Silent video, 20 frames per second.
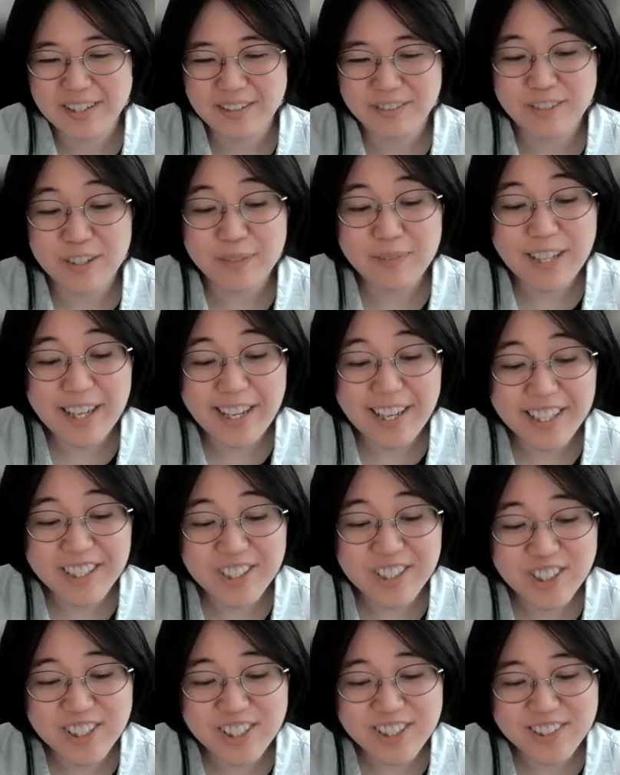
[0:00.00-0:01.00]
From the
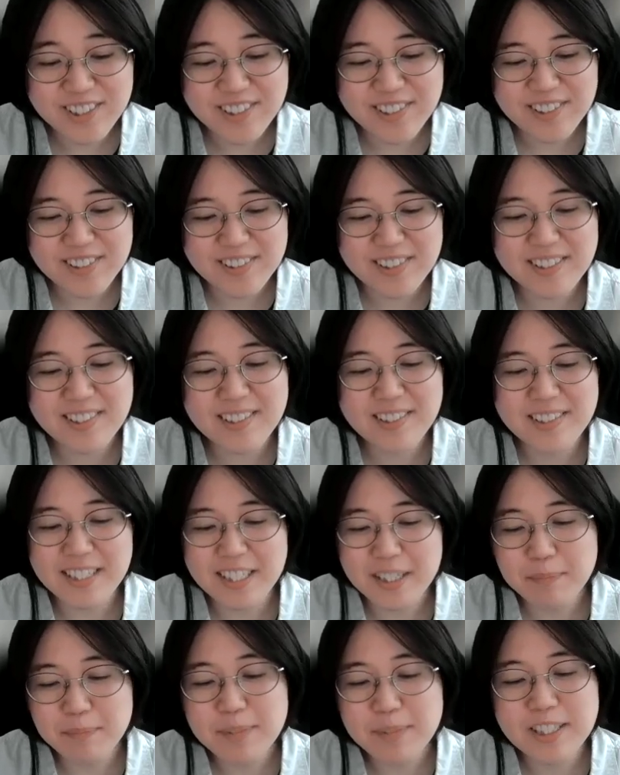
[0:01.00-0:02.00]
entrance, the
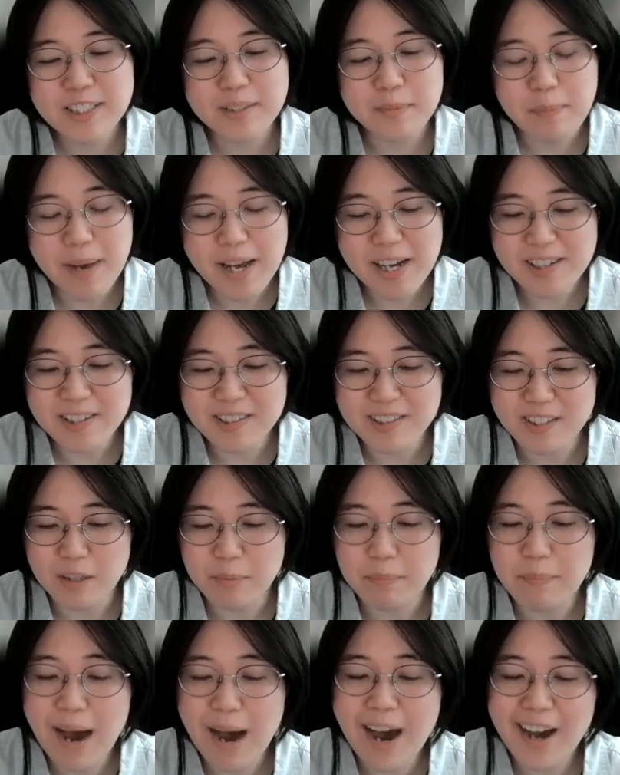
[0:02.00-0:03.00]
steam smells
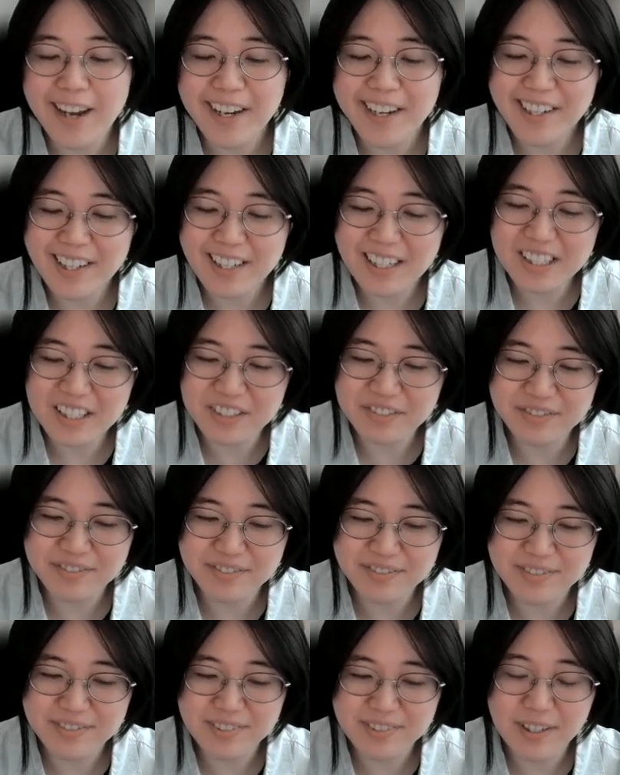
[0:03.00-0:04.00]
of pine leaf
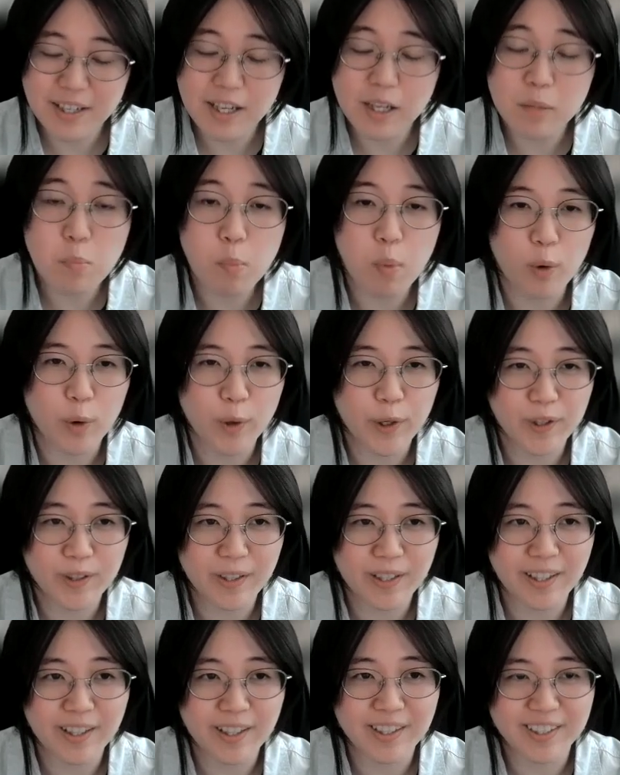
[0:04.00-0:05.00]
and boiled
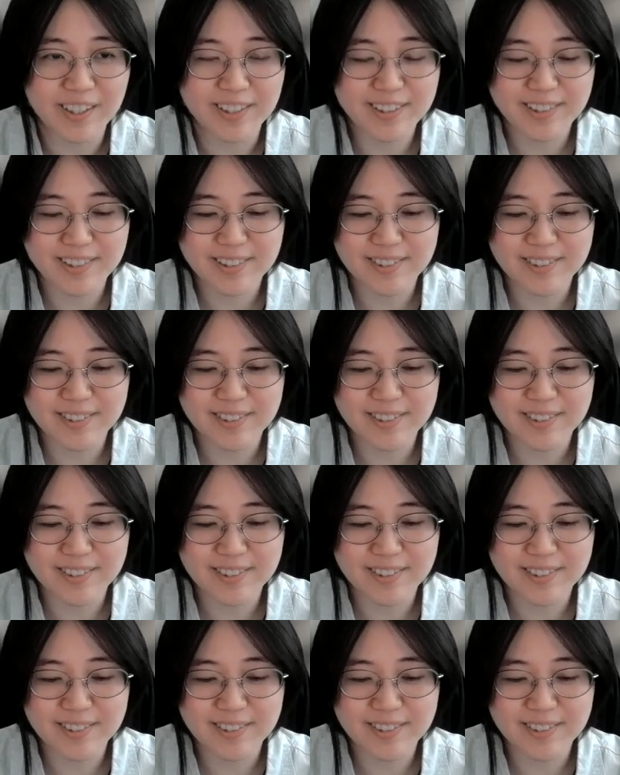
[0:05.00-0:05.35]
eggs.